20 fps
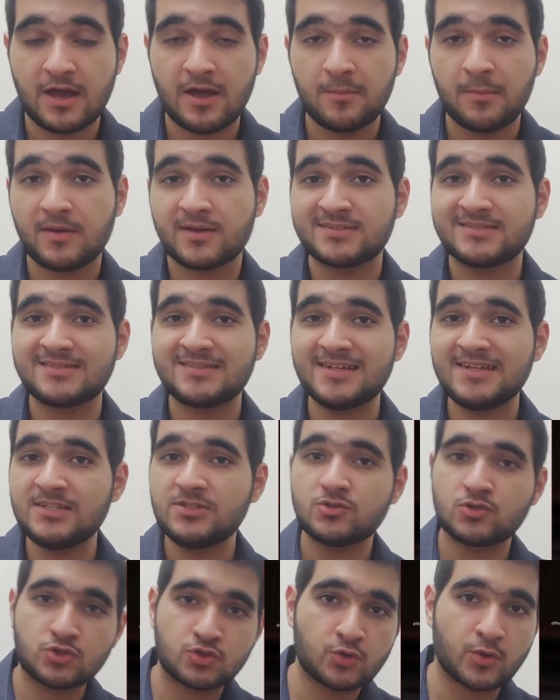because
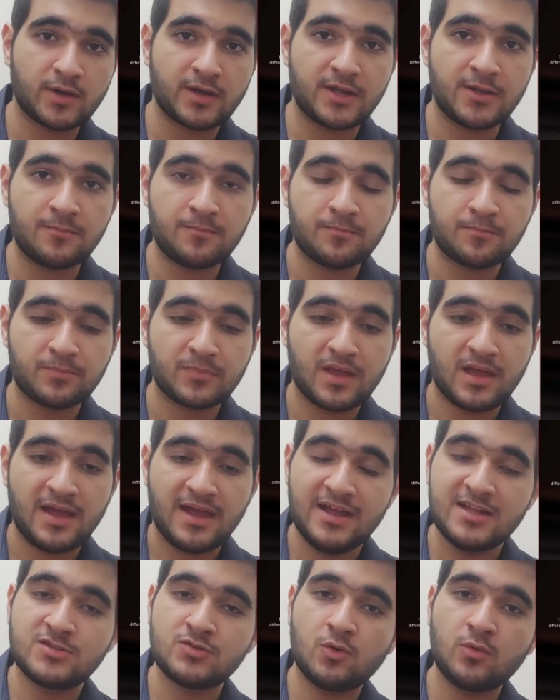laser joining
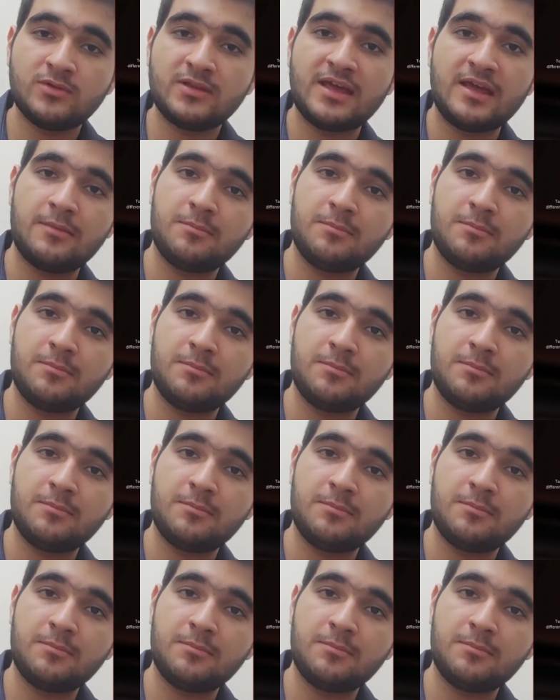is only